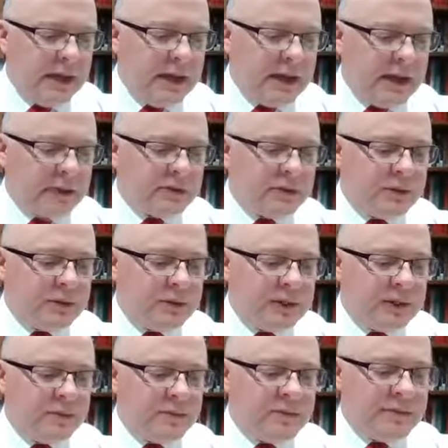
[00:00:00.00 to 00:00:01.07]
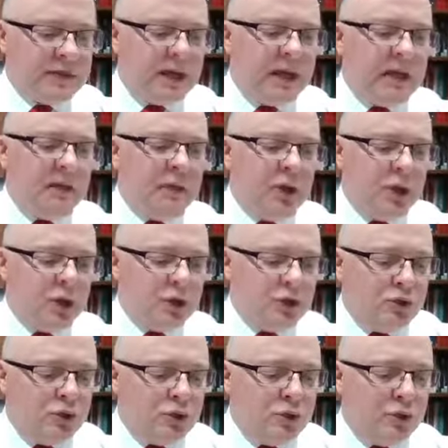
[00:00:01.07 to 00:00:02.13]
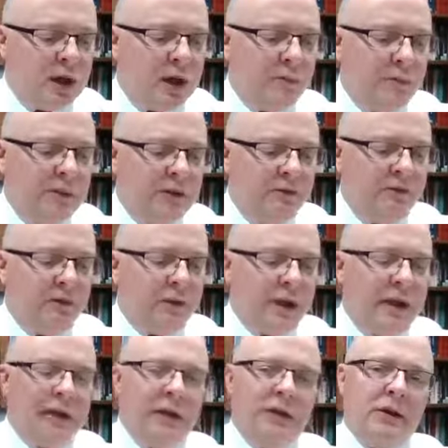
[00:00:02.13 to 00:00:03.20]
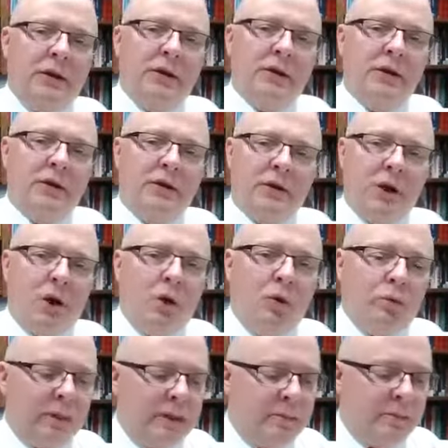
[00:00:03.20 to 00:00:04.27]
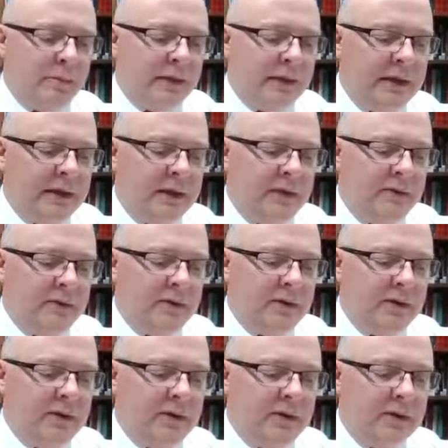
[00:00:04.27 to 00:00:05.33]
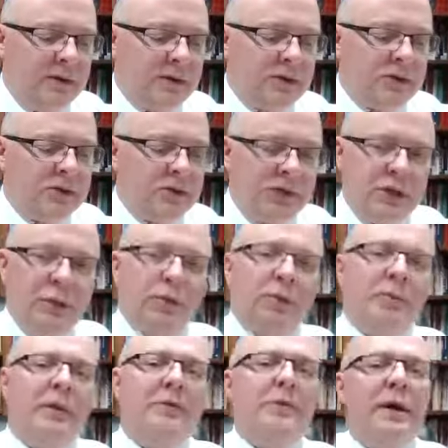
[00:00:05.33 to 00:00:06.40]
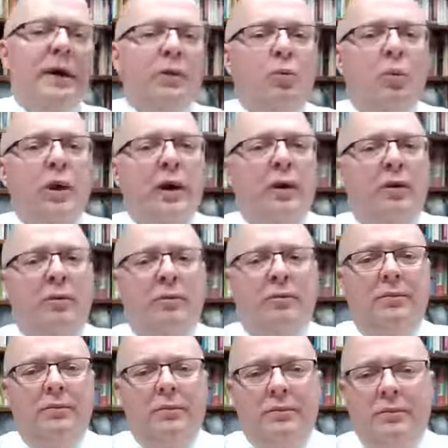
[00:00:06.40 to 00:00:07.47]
he answered him, saying, Do not be afraid, only believe. She will be made well.